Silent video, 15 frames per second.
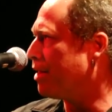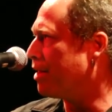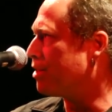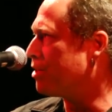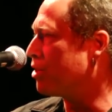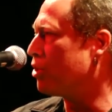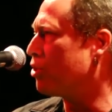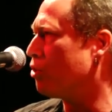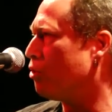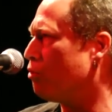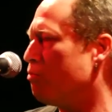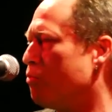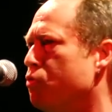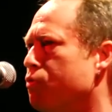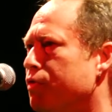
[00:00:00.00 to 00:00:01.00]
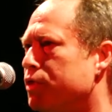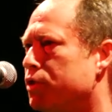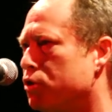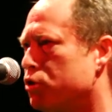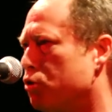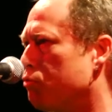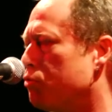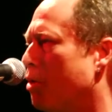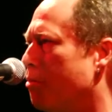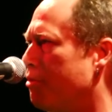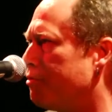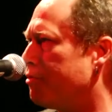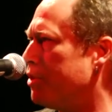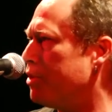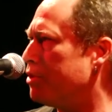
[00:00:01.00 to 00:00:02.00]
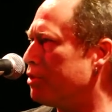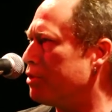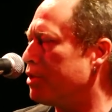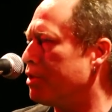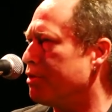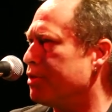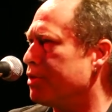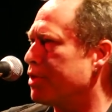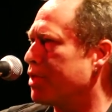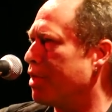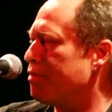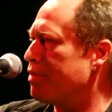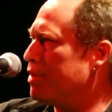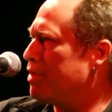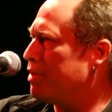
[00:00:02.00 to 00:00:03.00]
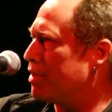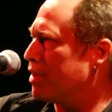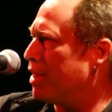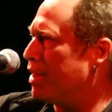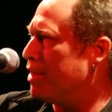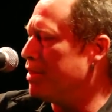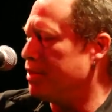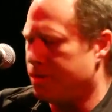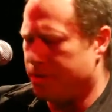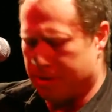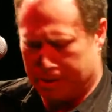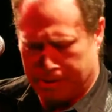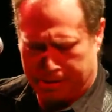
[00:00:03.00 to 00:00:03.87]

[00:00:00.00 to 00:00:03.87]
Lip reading: because they showed movies. They showed double features here in the 70s and 80s.